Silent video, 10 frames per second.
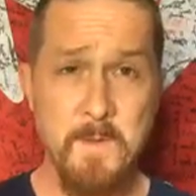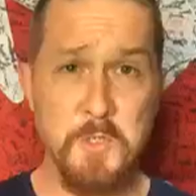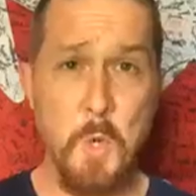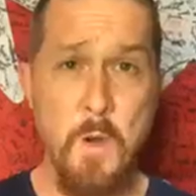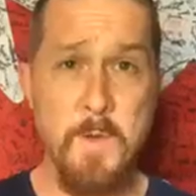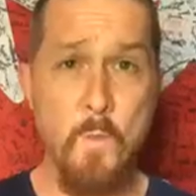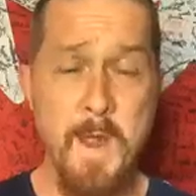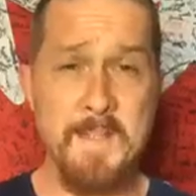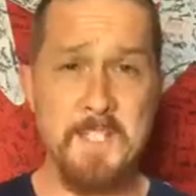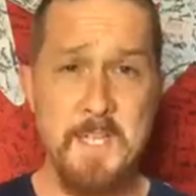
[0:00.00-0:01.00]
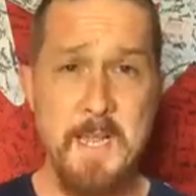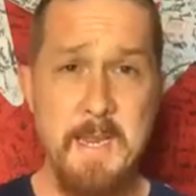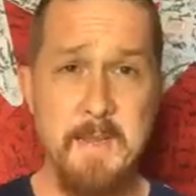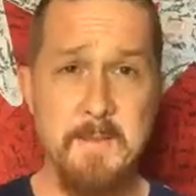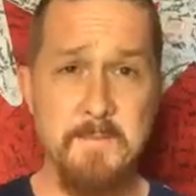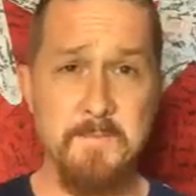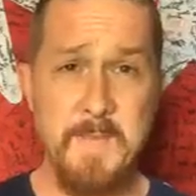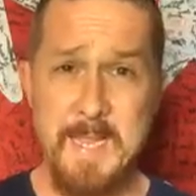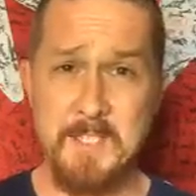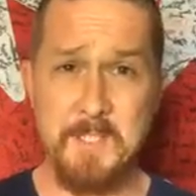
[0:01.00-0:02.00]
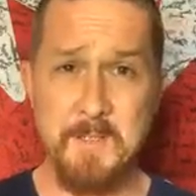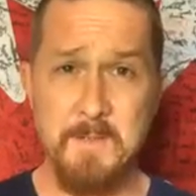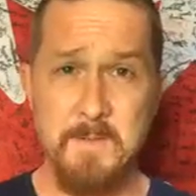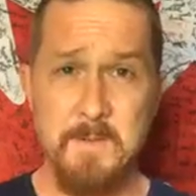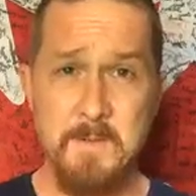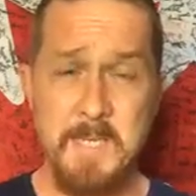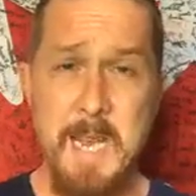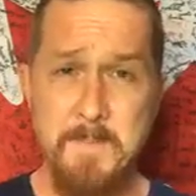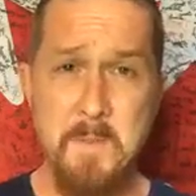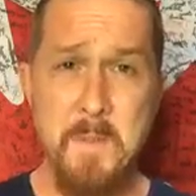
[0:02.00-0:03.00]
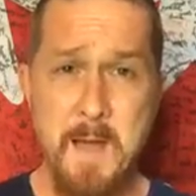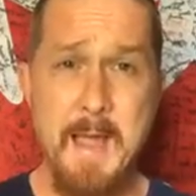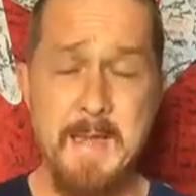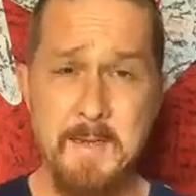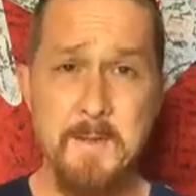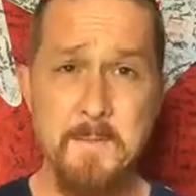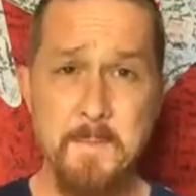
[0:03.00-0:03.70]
So on Wednesday, yes, keep in mind,